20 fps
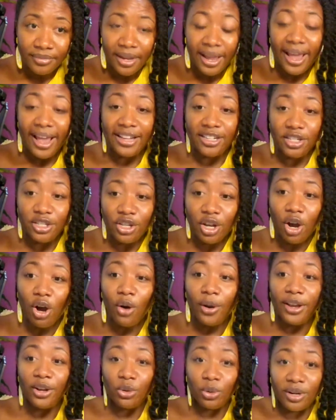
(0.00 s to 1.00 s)
And so
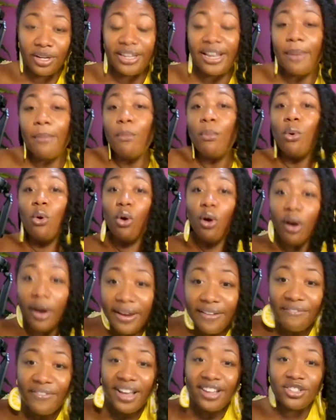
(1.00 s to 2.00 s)
in order to get more
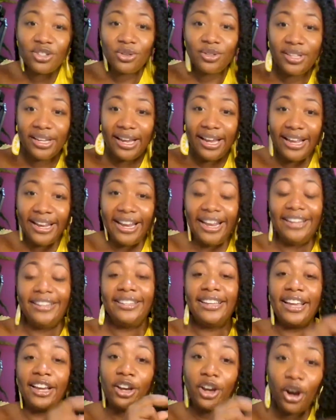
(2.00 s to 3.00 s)
investors in and to
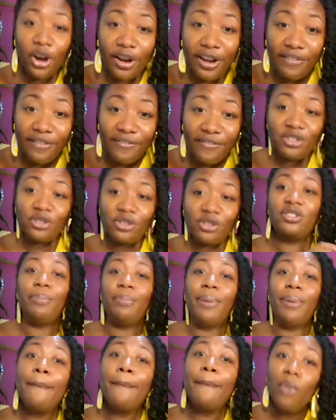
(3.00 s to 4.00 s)
get current investors to
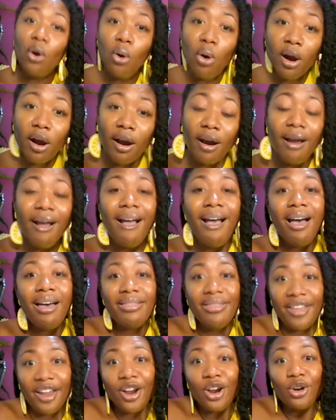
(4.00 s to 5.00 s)
buy more,
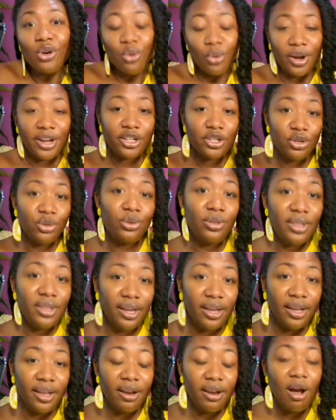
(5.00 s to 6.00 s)
they're going to
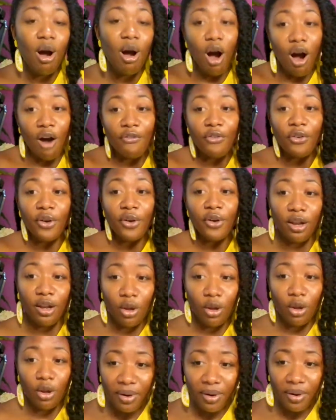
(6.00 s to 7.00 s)
then offer at a
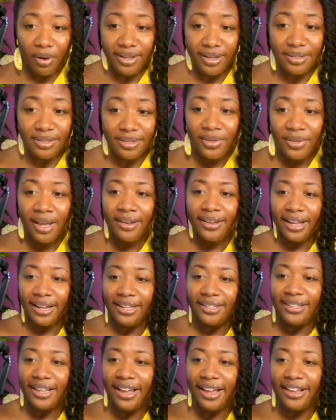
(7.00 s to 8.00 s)
lower price.
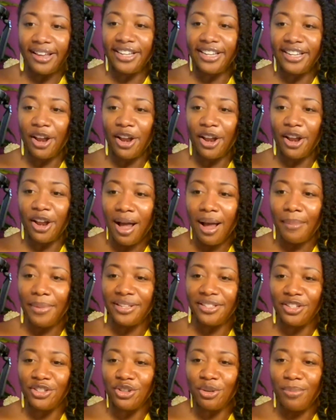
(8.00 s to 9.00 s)
Danny said she had her mom and
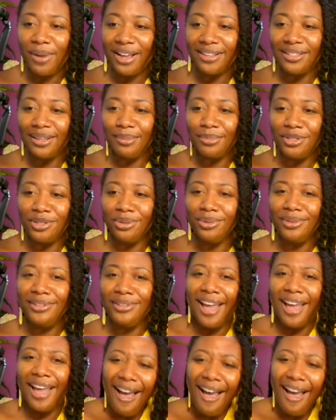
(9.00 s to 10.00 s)
sister buy some too.
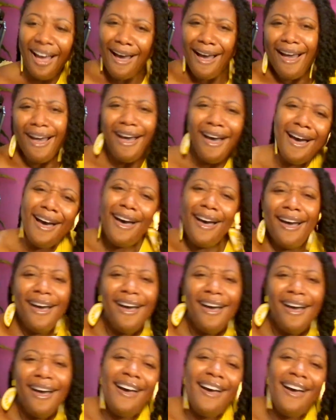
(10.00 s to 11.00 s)

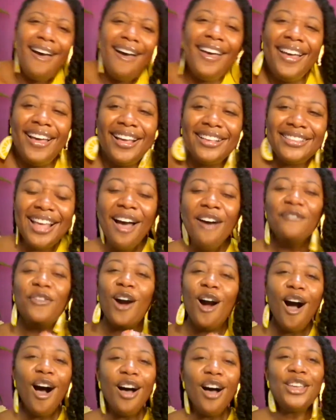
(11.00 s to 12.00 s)
Yes! For
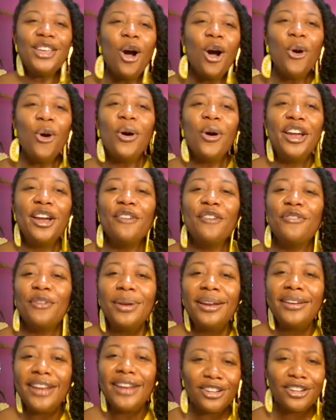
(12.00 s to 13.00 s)
all of y'all who are here from
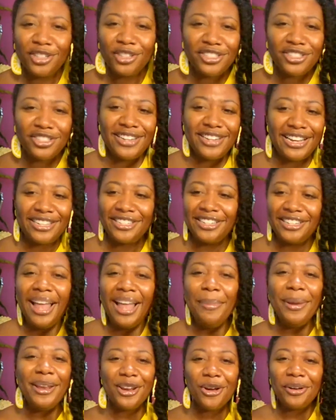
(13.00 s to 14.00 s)
the Naturalicious Nation, let
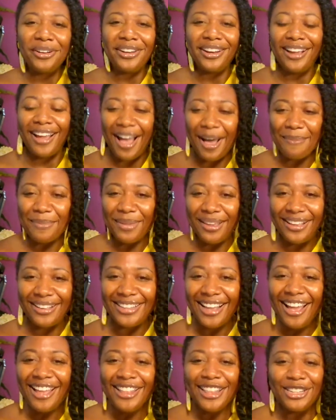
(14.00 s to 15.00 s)
me know in the comments
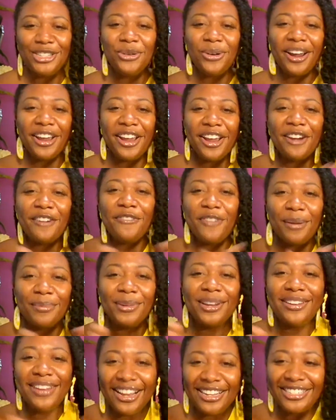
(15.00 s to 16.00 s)
that you are here from
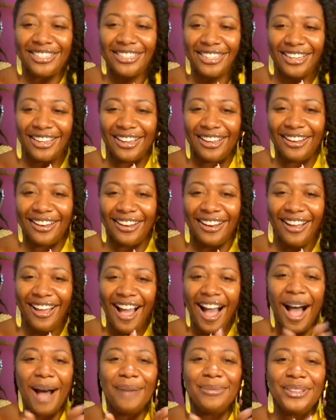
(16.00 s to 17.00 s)
the nation.
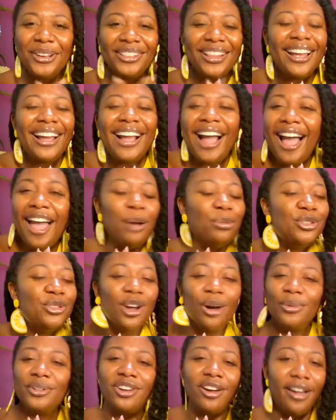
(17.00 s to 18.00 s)
I'm so glad. Like, I helped
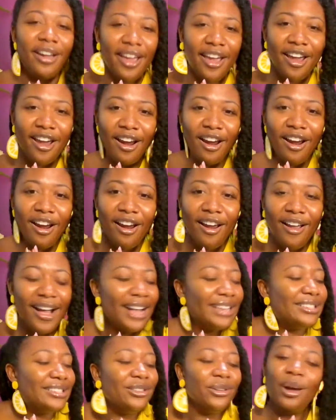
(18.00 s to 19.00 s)
y'all with y'all hair.
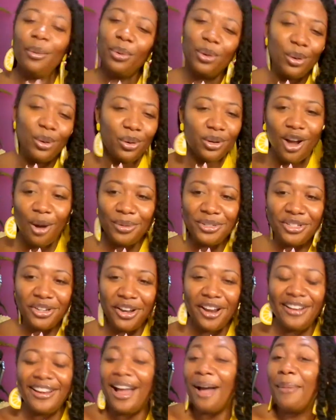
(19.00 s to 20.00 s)
I still help y'all with your
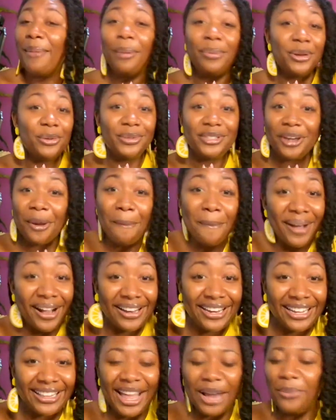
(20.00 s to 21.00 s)
hair. Now I'm helping you with your
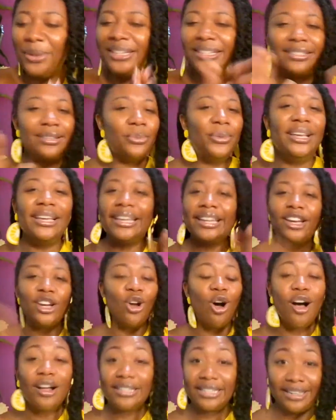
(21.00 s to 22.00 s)
money. Like, we getting it
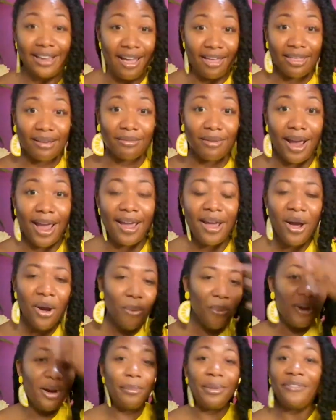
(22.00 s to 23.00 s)
all together, right?
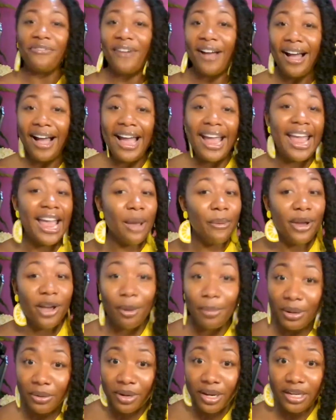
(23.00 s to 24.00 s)
We're going to be fine and we're
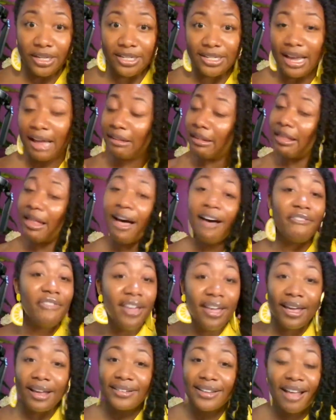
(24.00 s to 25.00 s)
going to be rich. I love
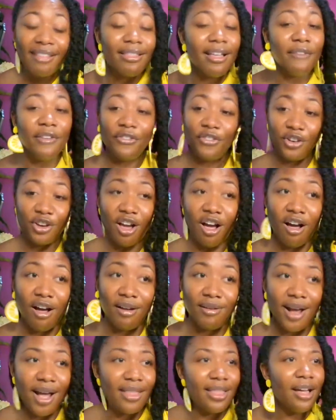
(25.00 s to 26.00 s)
it. I love it for
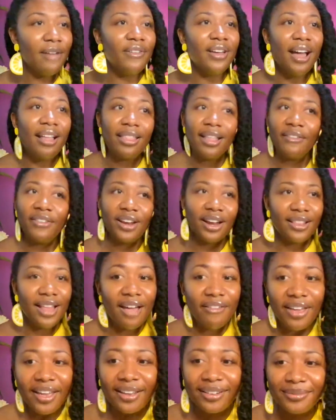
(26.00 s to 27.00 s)
y'all. I love it. I love it. I
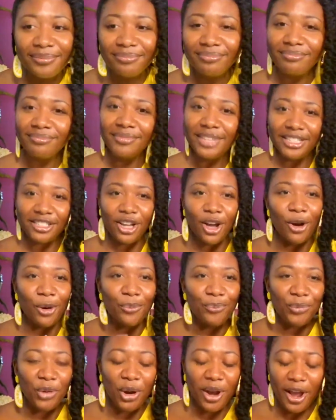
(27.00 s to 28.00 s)
love it. Let's go.
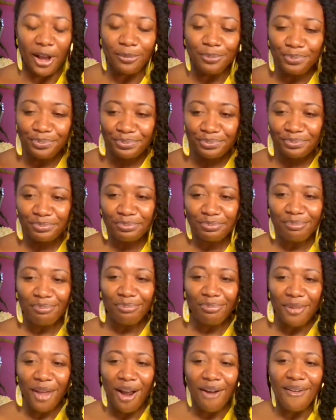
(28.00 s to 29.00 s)
Okay.
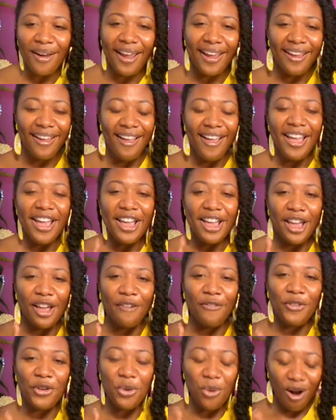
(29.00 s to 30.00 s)
All right.
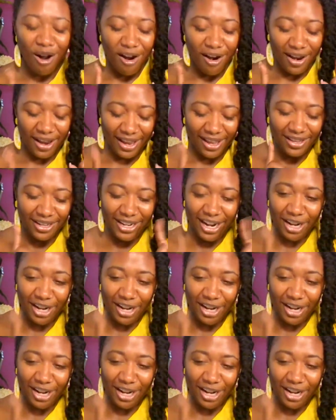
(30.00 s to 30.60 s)
If you are in the